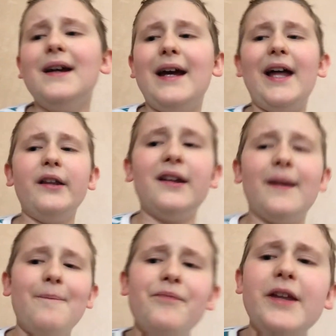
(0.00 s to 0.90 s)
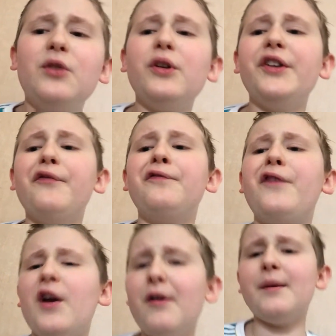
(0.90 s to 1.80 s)
and it was a
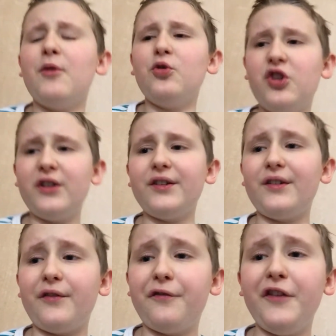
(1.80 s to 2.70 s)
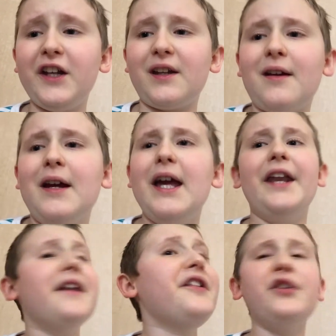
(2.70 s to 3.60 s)
very emotional thing,
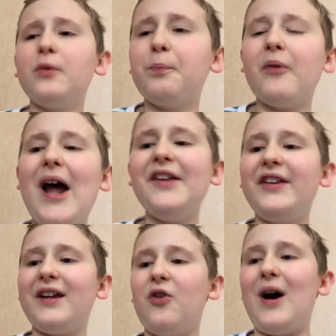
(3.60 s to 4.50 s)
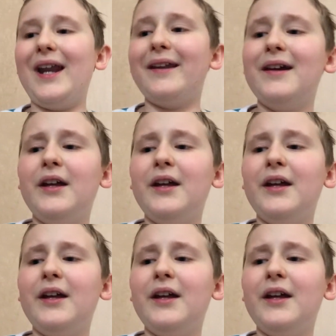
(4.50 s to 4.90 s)
and a surprising one.